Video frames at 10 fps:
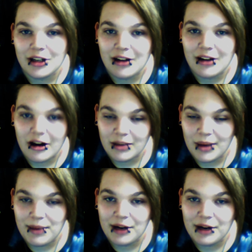I talked to
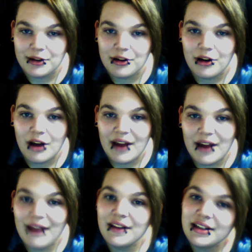my piercer and all
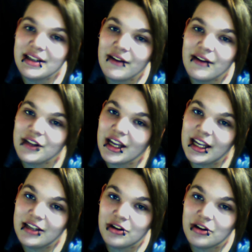that, and this is everything
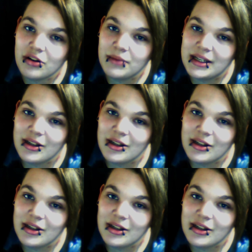he's told me,